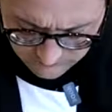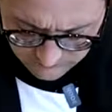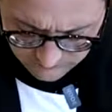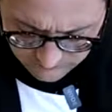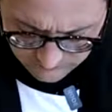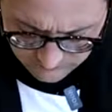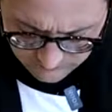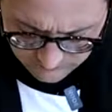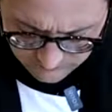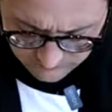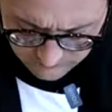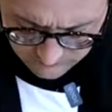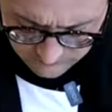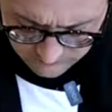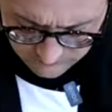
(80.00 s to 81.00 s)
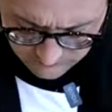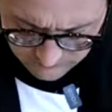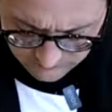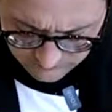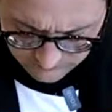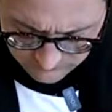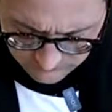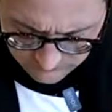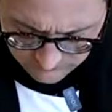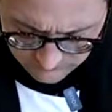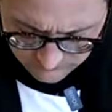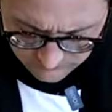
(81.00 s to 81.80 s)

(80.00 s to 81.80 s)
(silence)